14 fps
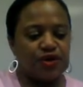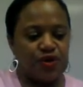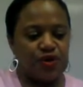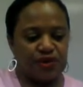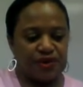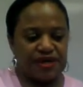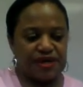
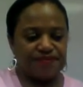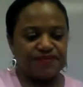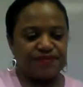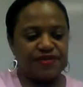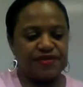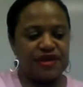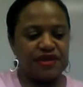Cooley.
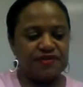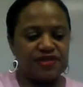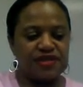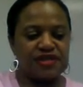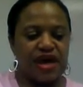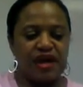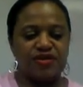Several
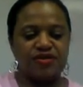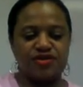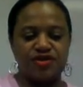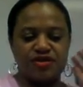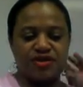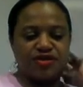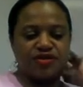scholars
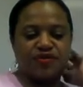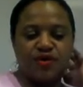looked at the